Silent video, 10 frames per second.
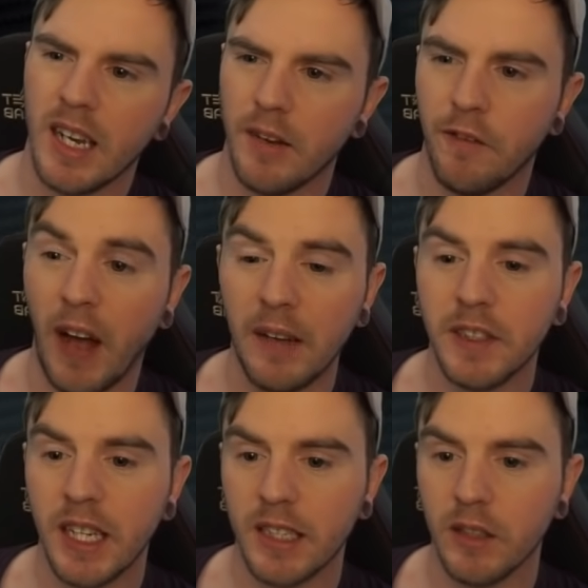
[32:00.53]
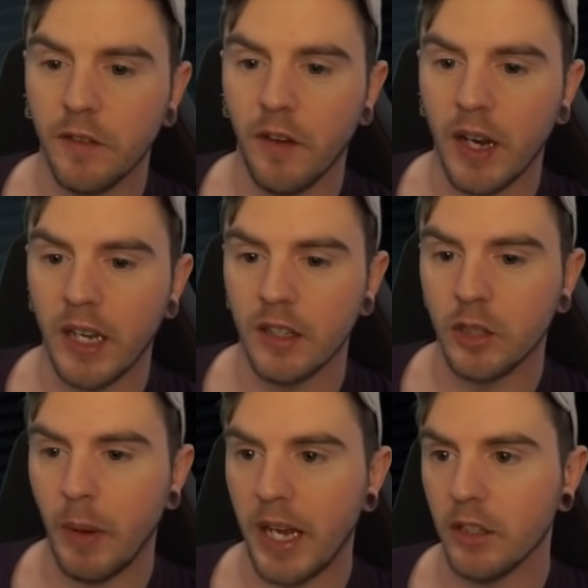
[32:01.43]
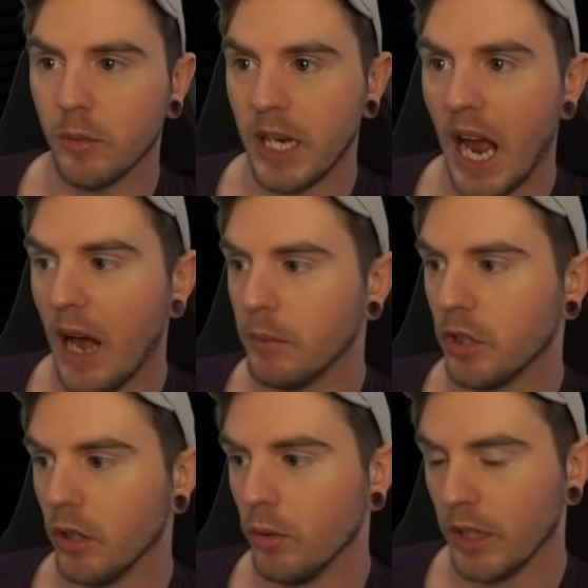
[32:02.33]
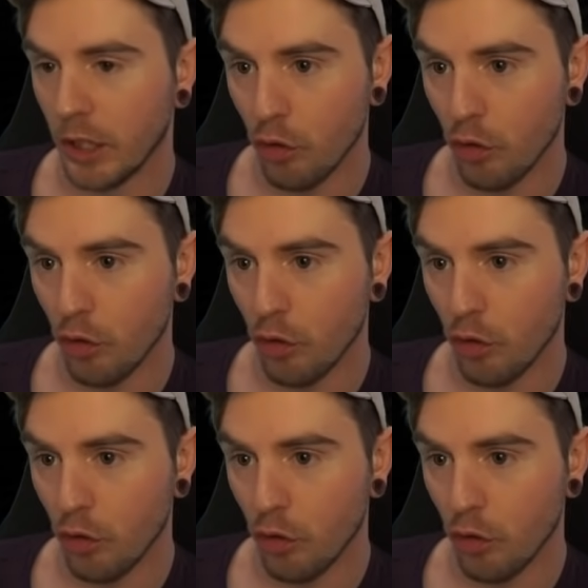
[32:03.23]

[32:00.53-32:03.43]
5-6 of fucking spades would be absolutely